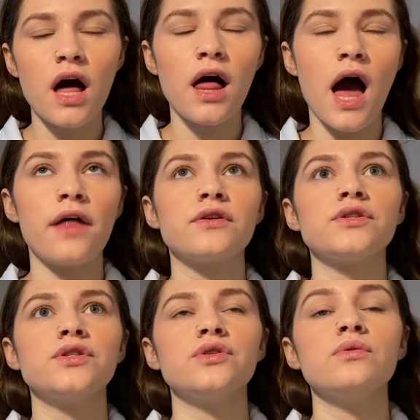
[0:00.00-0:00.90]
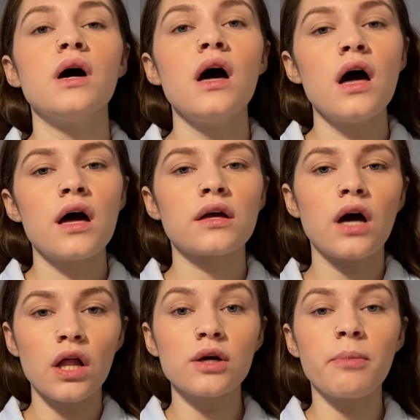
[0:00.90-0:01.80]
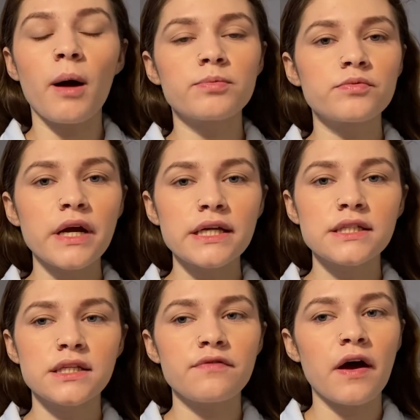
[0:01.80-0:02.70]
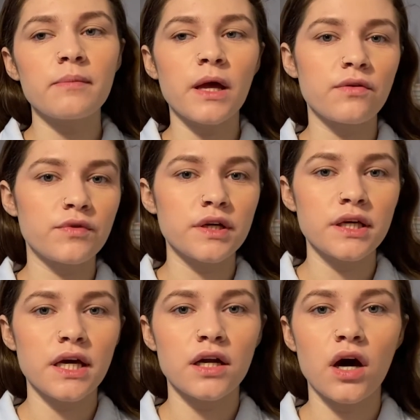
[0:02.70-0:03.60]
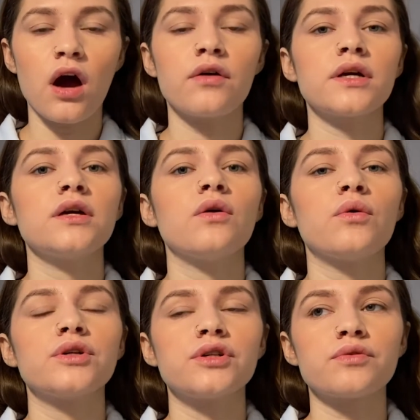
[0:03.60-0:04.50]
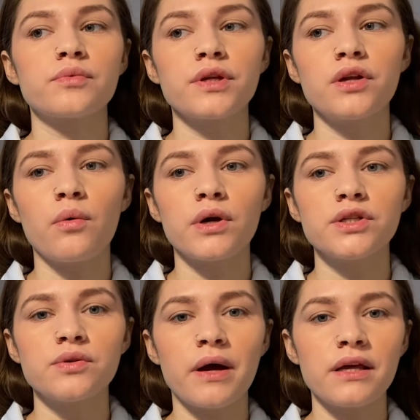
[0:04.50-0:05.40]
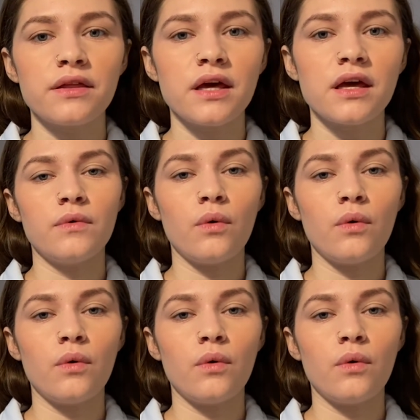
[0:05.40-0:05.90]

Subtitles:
I'll either do ColourPop Ritz if I'm like really in a hurry or just really don't want to do anything,